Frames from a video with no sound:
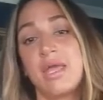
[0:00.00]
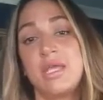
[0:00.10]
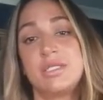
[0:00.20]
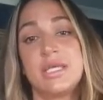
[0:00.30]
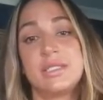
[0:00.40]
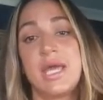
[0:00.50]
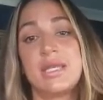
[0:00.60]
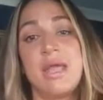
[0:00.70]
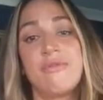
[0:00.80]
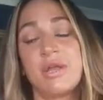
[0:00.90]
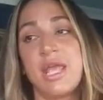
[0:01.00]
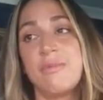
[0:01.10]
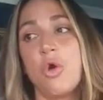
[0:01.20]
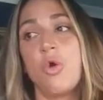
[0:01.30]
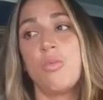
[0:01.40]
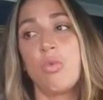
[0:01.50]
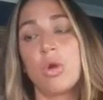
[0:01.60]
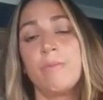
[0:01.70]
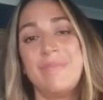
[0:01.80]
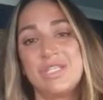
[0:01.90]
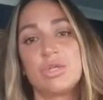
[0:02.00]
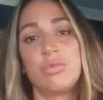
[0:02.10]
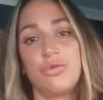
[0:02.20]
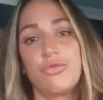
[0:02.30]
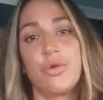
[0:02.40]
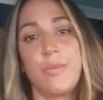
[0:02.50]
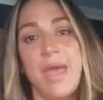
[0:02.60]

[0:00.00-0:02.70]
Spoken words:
He says, I never came home more miserable from